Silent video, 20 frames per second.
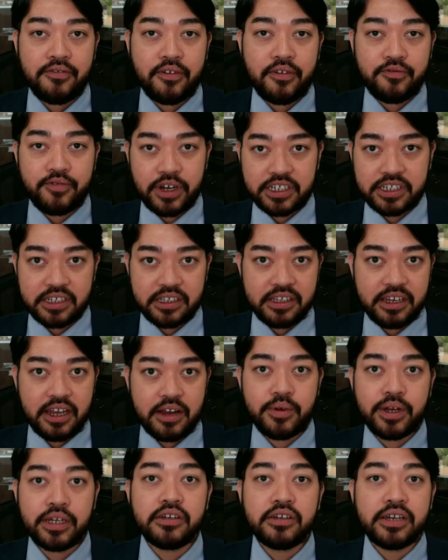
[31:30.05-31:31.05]
a function there
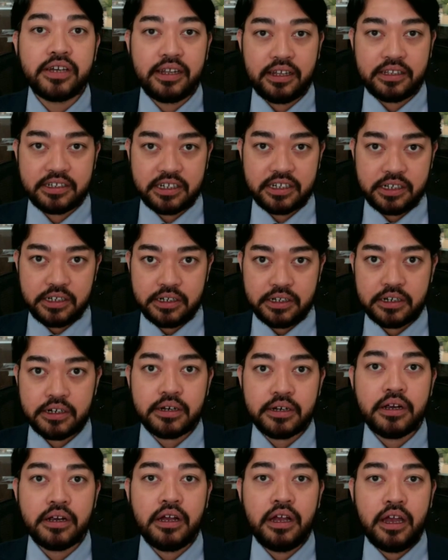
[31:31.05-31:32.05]
where you can enter
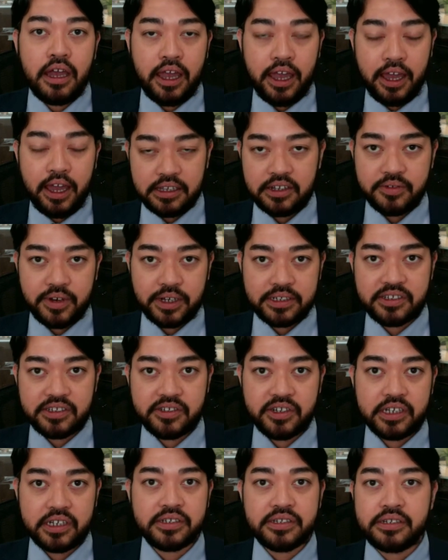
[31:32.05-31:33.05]
your alien
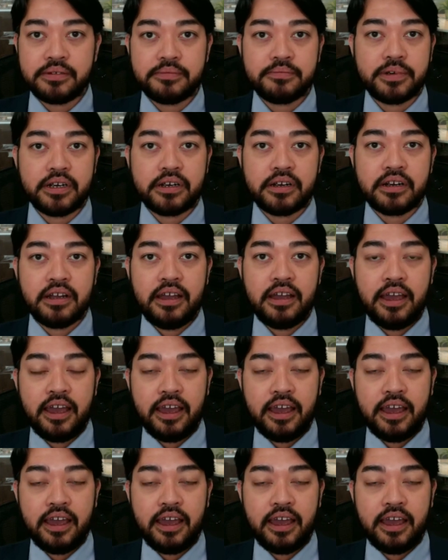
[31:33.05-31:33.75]
registration number